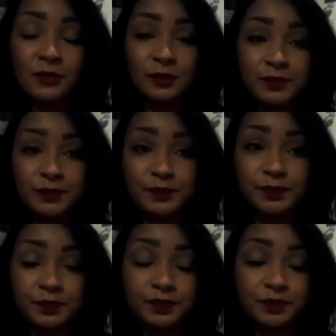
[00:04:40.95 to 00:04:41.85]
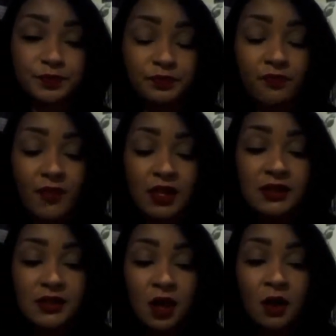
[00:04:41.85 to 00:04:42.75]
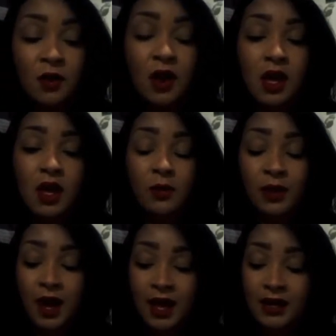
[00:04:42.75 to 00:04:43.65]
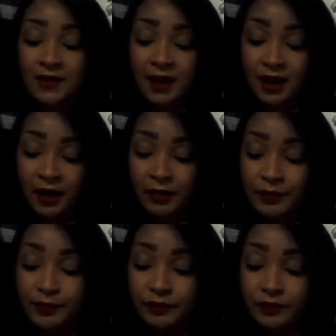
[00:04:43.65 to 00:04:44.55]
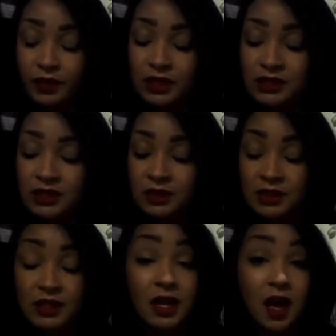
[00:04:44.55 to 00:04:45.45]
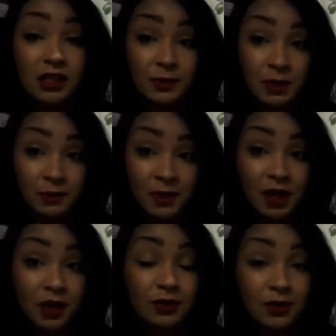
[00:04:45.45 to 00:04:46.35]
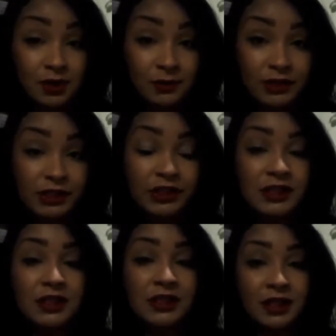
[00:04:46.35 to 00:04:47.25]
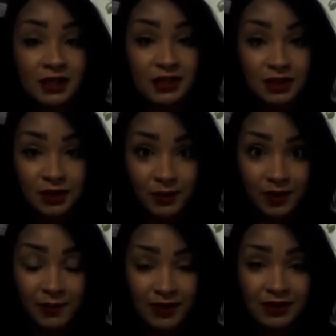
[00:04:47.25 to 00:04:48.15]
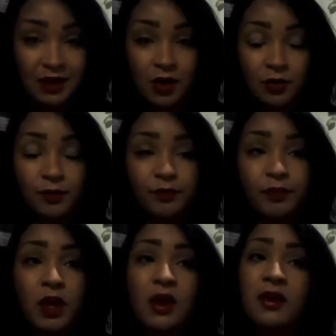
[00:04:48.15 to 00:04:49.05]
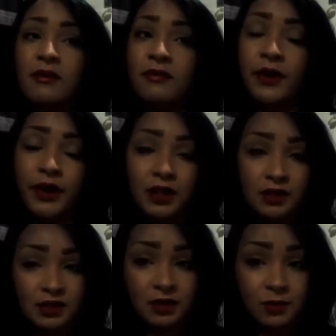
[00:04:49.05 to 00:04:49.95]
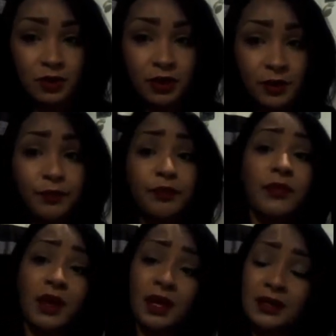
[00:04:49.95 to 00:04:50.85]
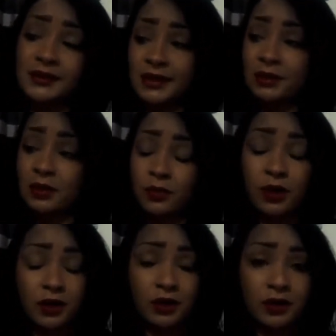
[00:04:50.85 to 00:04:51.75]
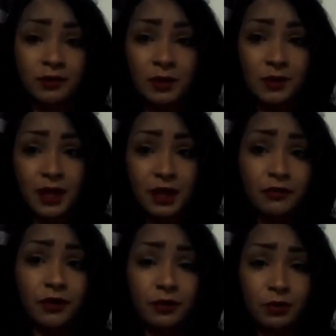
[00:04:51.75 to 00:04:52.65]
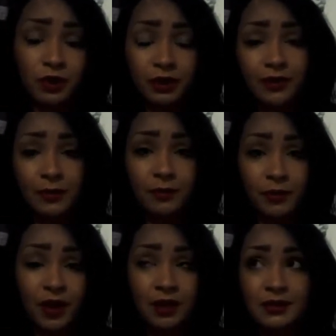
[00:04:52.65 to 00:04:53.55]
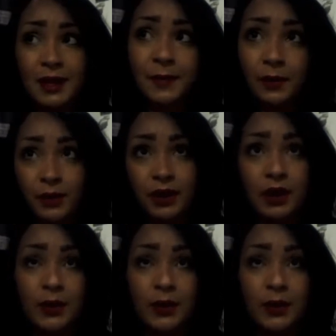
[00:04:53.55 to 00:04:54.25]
um, so we got in there to, to Hospital MiDoctor, which is in Tijuana, Mexico very close to the border. I could see where people line up for the border right outside my window.